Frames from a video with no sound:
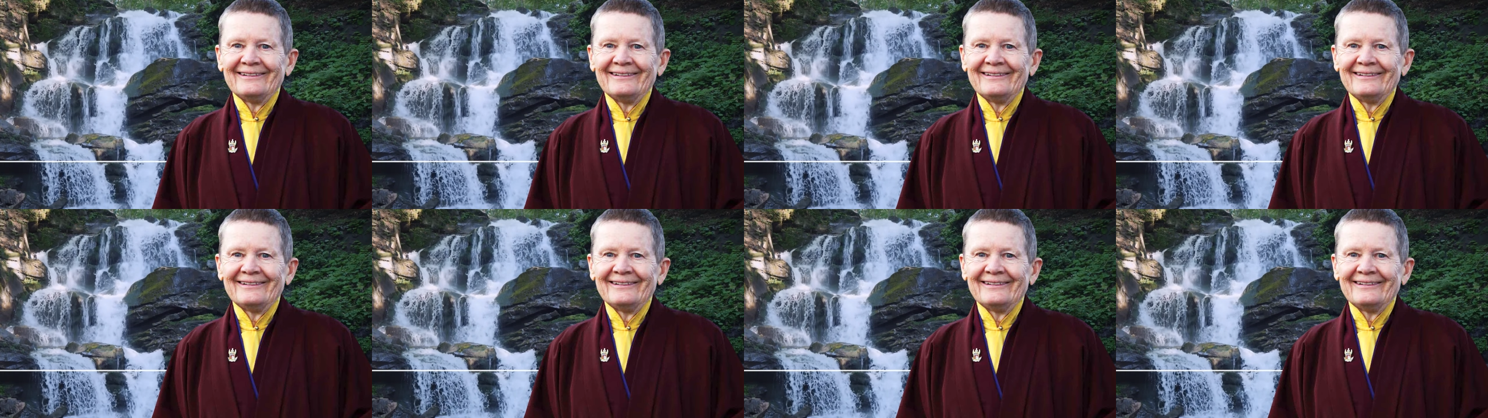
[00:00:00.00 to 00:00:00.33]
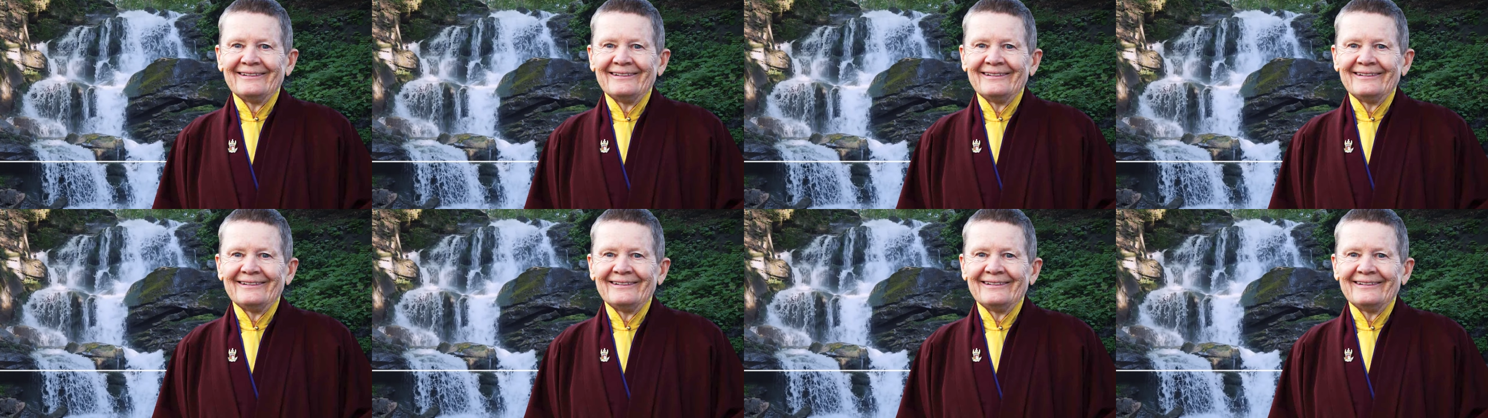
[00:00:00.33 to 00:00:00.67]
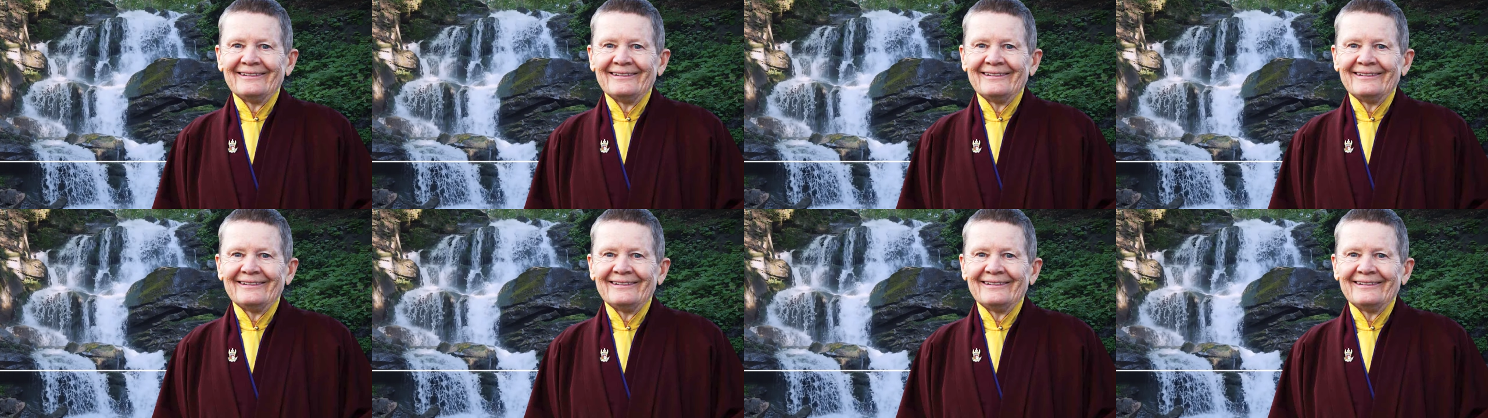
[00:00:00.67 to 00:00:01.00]

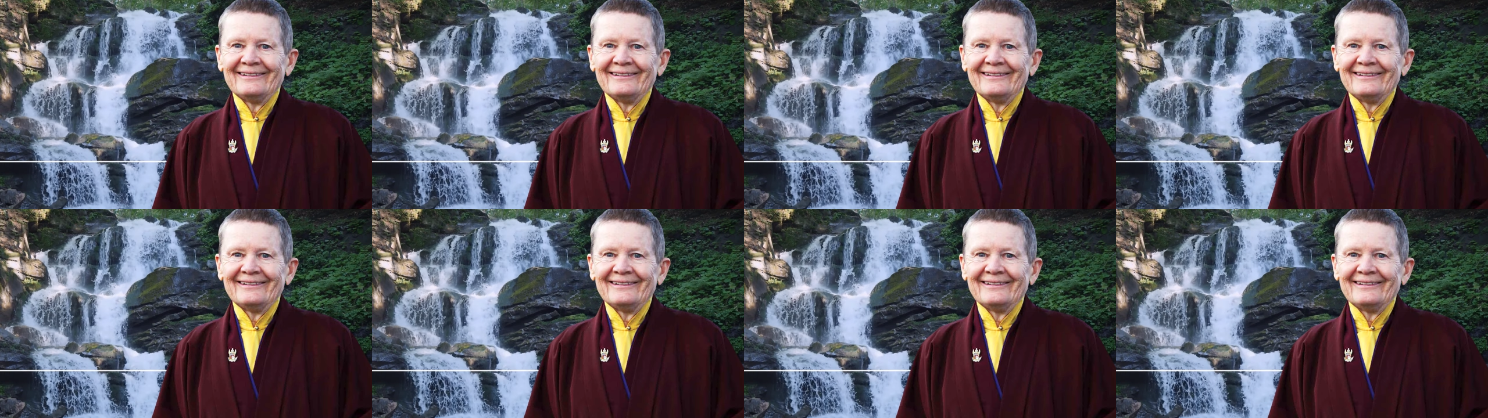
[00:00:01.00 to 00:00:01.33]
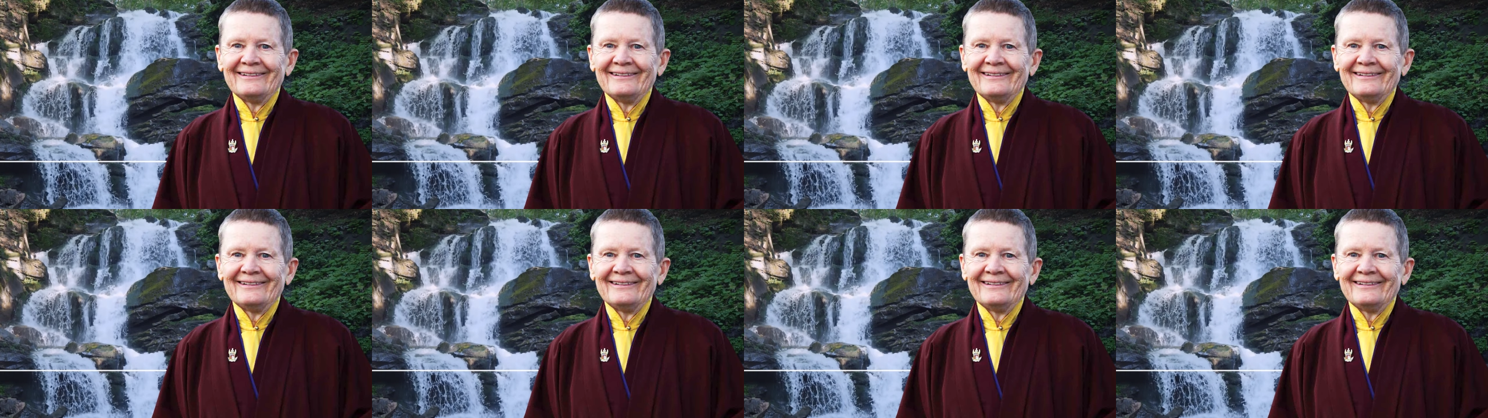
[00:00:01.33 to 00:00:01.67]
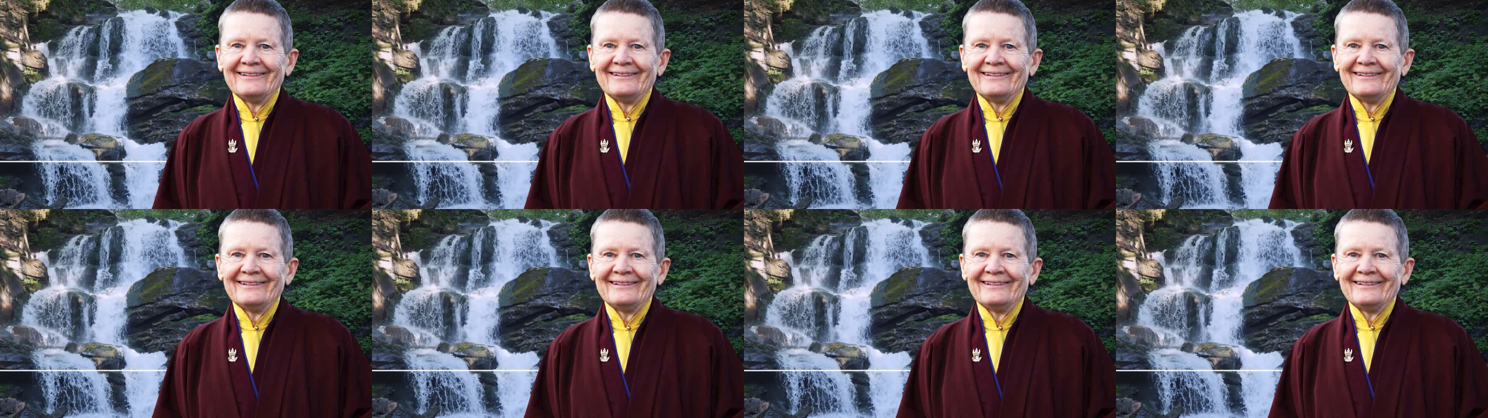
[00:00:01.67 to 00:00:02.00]

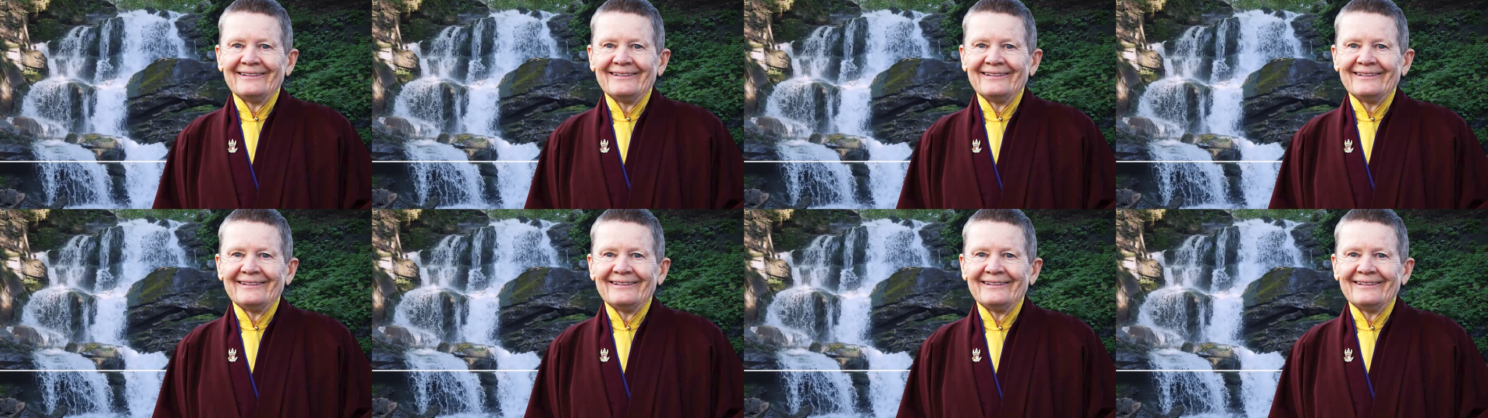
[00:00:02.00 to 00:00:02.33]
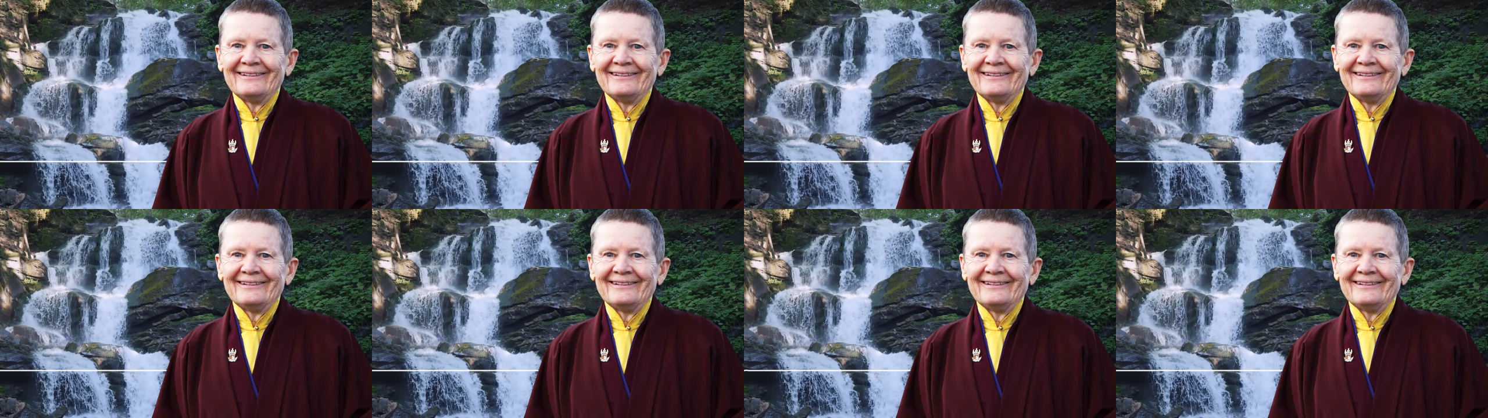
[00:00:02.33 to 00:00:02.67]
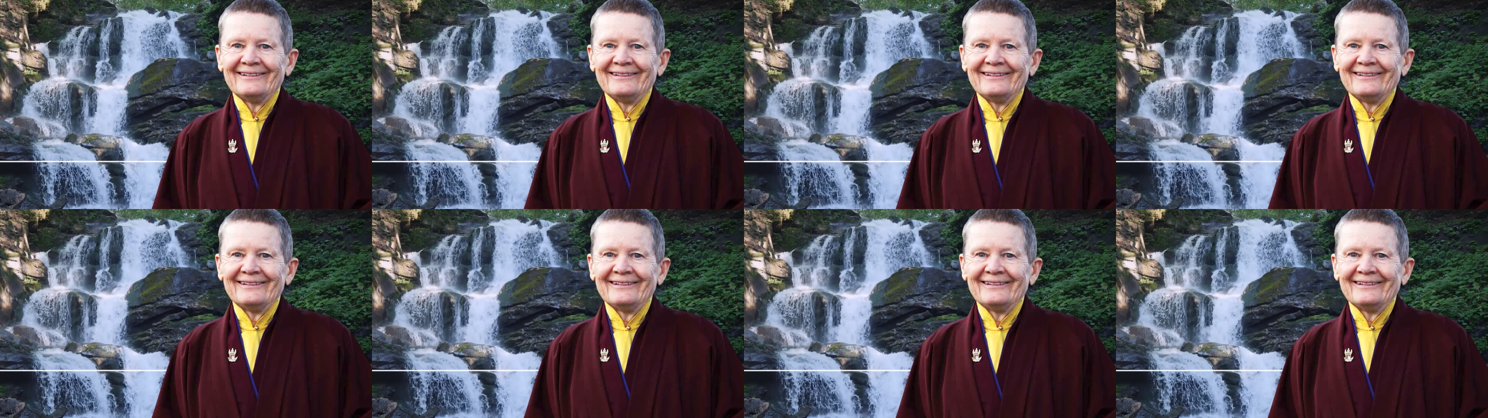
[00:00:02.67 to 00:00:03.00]

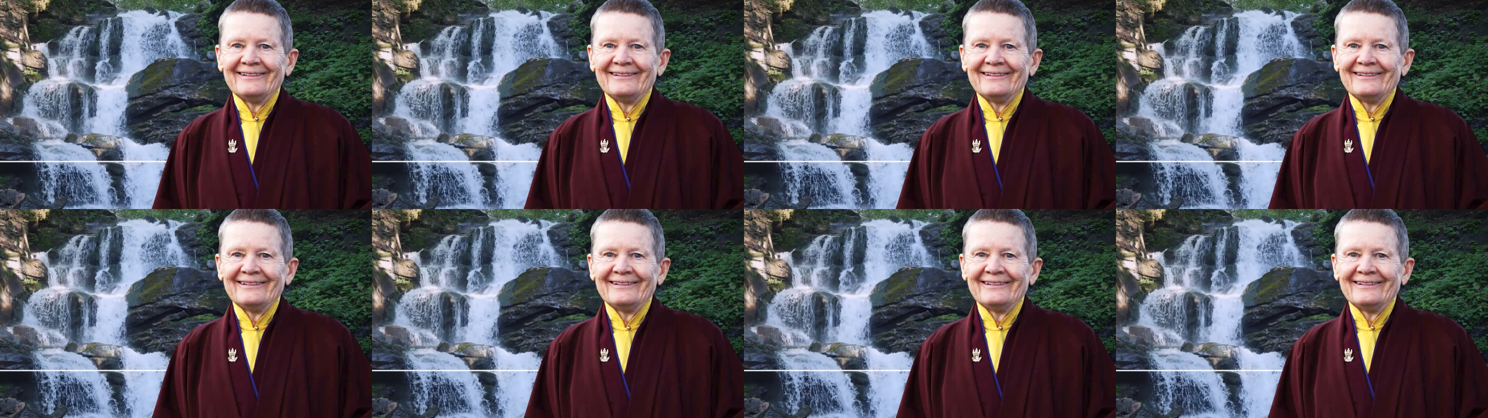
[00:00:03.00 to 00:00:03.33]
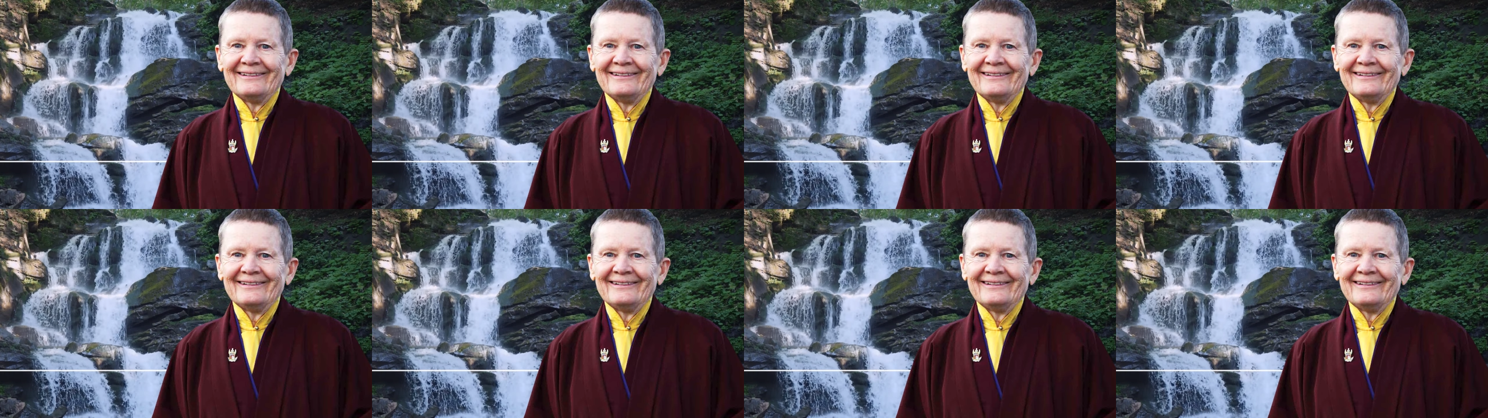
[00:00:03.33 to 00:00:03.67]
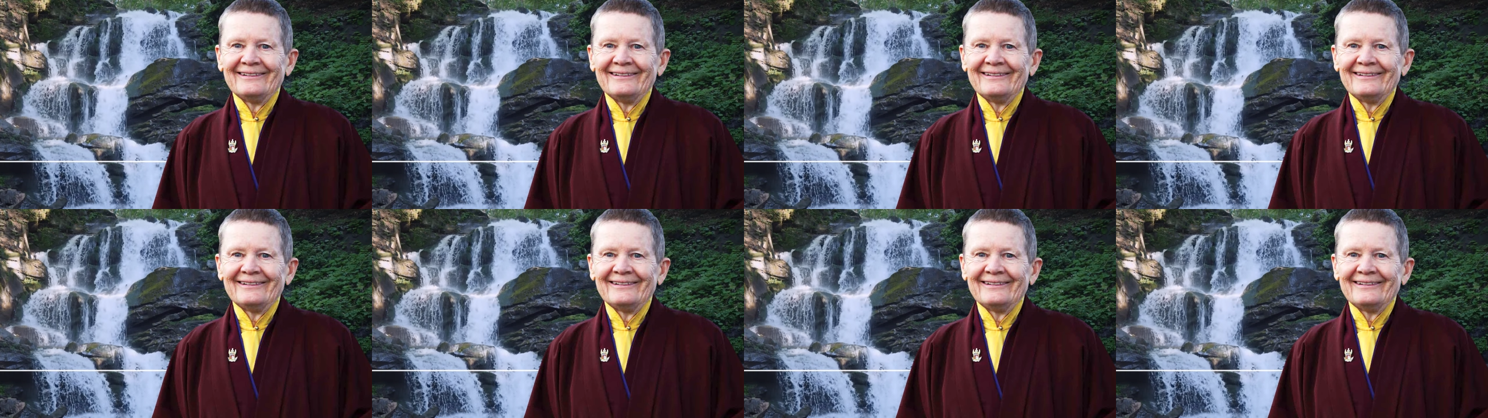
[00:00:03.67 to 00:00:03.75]
Nobody speaks.